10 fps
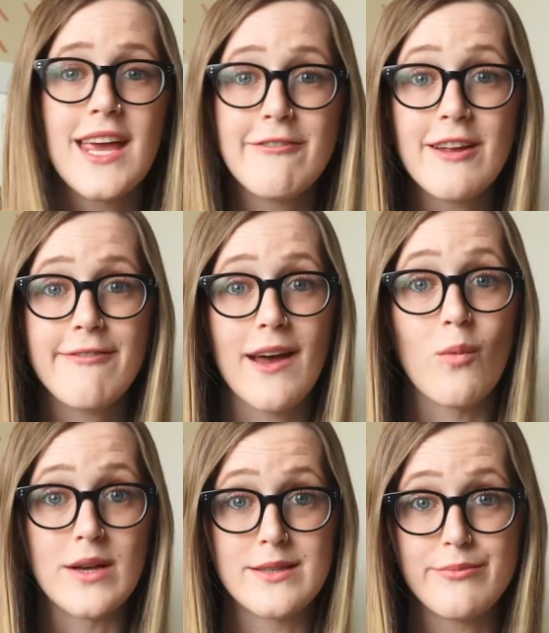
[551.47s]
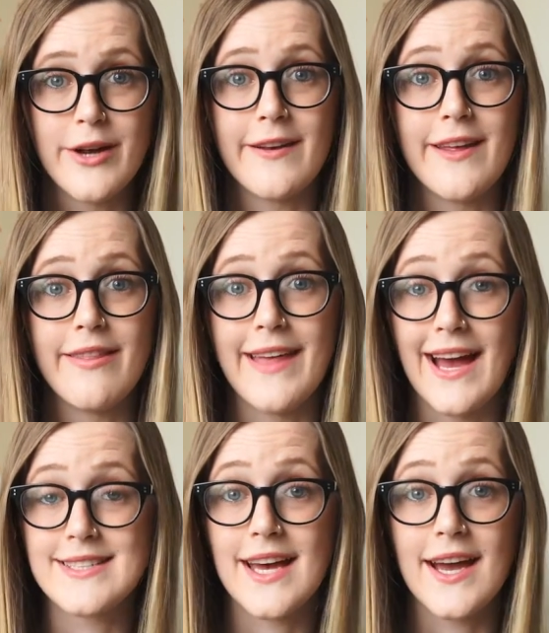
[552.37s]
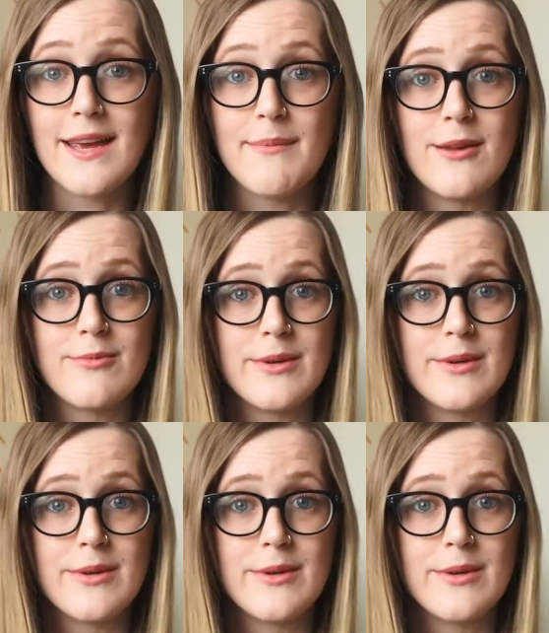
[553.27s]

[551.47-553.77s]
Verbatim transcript: Even if I wasn't pregnant that time and